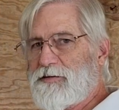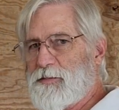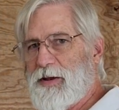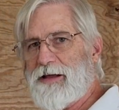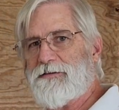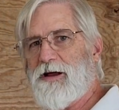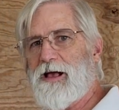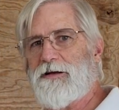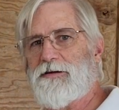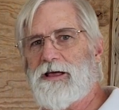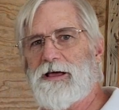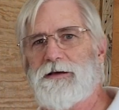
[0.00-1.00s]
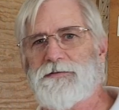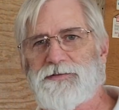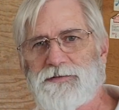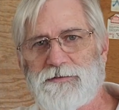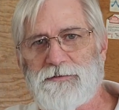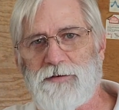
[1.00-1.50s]
some nitrile
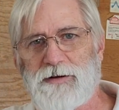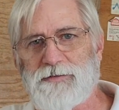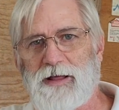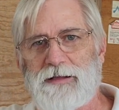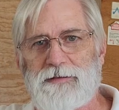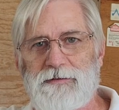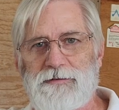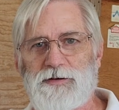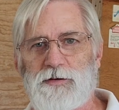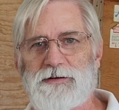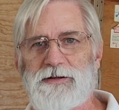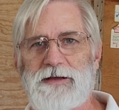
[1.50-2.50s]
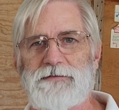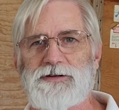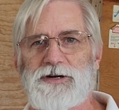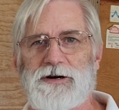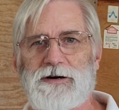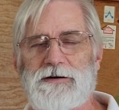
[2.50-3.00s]
gloves, dressed like short sleeve
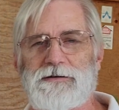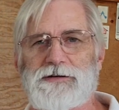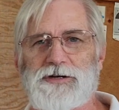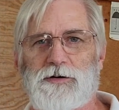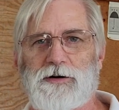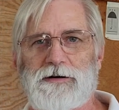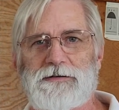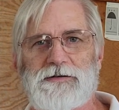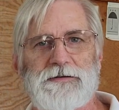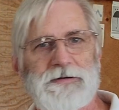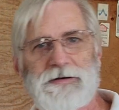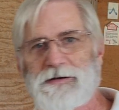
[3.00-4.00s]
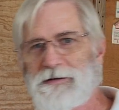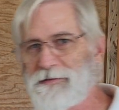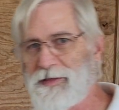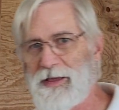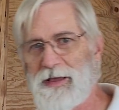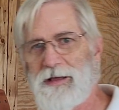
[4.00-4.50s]
shorts,
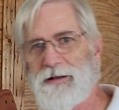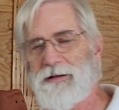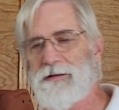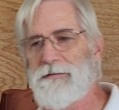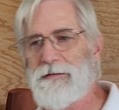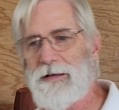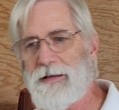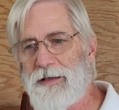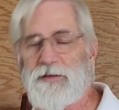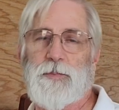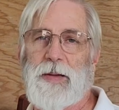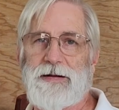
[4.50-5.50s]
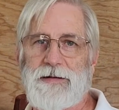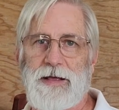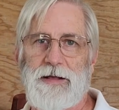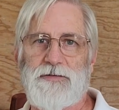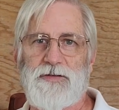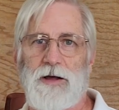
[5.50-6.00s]
then expect to
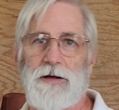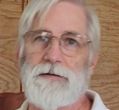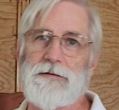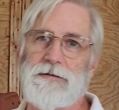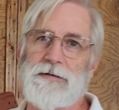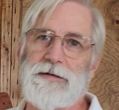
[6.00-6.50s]
get stung.